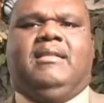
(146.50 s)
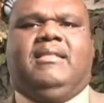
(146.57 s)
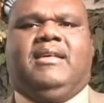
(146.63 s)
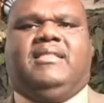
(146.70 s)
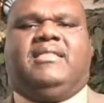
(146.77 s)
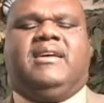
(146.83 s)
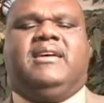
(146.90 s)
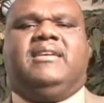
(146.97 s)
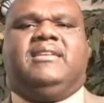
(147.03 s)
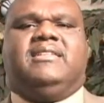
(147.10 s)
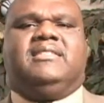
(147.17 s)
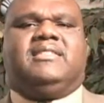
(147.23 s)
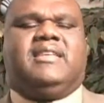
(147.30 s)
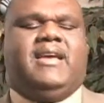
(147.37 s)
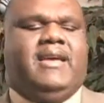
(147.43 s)
that there
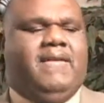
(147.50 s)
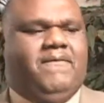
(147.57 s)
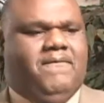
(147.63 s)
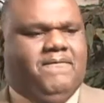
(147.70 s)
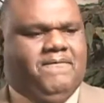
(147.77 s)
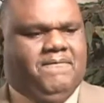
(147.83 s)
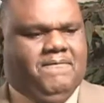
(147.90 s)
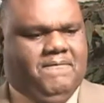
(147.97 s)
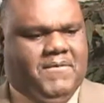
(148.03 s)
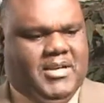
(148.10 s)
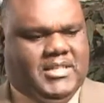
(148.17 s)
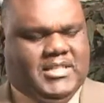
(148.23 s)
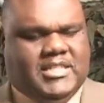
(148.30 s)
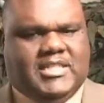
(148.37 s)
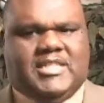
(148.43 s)
is a
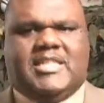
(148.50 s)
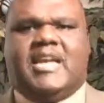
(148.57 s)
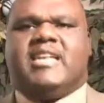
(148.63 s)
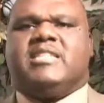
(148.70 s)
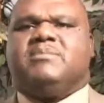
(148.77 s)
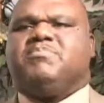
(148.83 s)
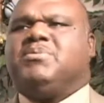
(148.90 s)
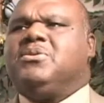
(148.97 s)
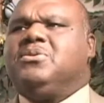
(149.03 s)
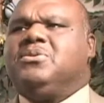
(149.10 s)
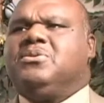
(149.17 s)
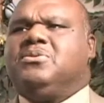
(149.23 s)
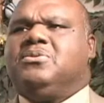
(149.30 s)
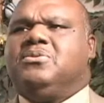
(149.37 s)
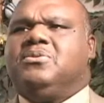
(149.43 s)

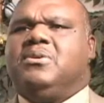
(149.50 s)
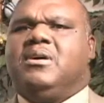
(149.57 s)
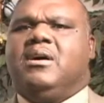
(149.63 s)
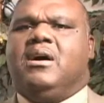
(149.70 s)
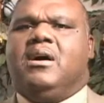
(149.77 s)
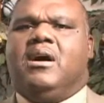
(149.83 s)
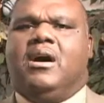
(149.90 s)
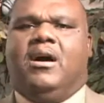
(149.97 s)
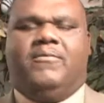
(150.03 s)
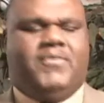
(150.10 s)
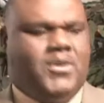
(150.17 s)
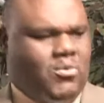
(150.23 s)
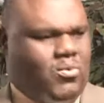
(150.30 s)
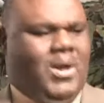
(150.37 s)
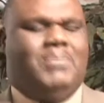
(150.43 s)
cesspool
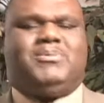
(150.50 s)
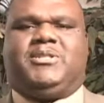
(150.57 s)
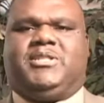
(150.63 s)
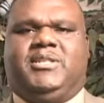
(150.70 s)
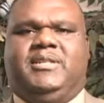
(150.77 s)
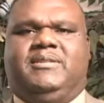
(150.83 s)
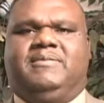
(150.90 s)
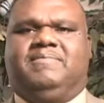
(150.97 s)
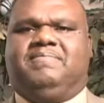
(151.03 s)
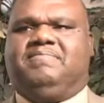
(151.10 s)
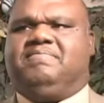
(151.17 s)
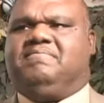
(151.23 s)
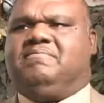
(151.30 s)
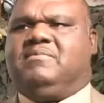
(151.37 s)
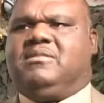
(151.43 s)
of corruption
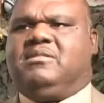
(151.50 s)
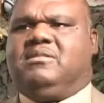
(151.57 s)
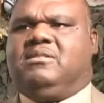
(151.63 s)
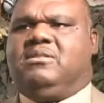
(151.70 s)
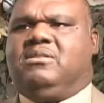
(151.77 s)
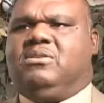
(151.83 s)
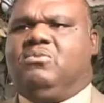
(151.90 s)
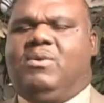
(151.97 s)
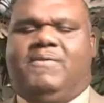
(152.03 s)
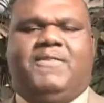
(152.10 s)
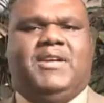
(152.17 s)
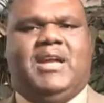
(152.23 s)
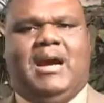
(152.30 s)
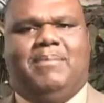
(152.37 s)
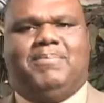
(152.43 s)

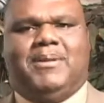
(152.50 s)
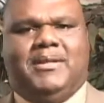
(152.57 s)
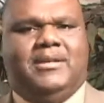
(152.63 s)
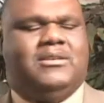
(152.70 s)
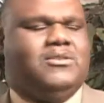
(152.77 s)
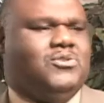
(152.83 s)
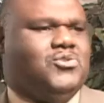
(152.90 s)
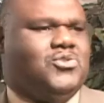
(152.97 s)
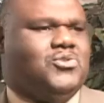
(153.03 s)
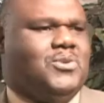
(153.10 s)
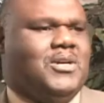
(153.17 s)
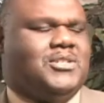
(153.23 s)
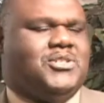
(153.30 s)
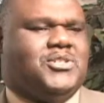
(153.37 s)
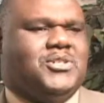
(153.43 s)
within our political
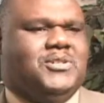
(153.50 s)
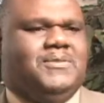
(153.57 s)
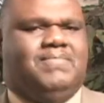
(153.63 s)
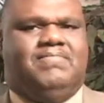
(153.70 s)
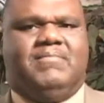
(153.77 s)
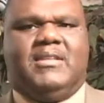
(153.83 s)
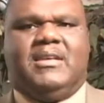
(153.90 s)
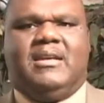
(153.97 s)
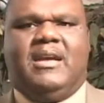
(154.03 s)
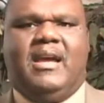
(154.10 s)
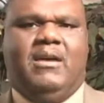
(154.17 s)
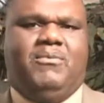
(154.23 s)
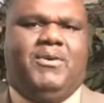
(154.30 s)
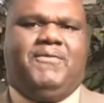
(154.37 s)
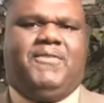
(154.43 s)
structure
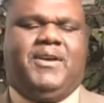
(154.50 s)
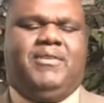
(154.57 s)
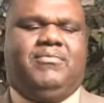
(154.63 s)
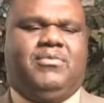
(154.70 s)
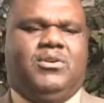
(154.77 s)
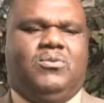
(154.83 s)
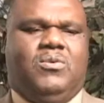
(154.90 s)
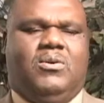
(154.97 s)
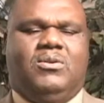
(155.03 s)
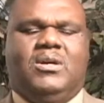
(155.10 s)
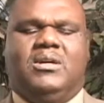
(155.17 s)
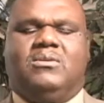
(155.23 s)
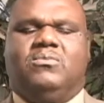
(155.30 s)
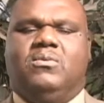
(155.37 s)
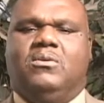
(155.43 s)
and within the
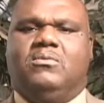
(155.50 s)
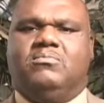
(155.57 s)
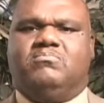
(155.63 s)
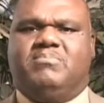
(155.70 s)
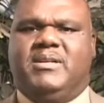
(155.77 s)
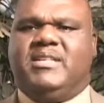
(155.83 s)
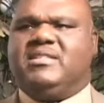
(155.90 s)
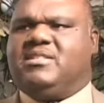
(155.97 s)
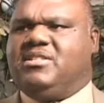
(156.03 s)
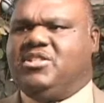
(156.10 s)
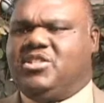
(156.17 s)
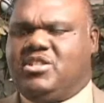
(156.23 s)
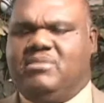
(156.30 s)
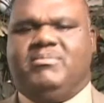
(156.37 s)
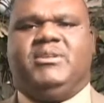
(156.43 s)
quote-unquote
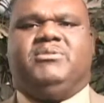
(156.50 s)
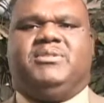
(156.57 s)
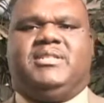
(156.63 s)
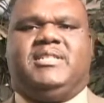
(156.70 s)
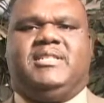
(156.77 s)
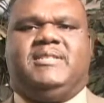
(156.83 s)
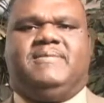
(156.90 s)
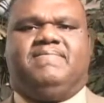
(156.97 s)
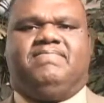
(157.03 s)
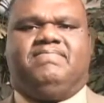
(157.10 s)
business community.